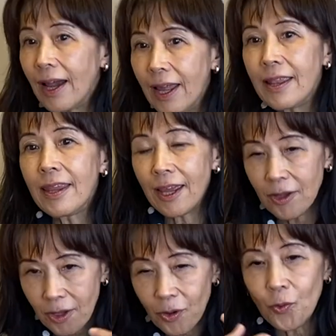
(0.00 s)
and
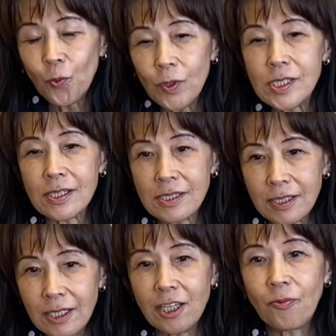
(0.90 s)
then we just
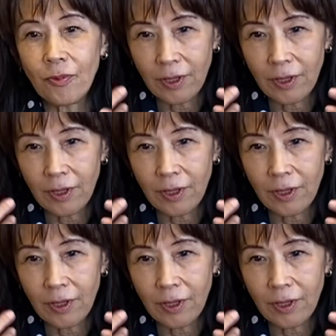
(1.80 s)
give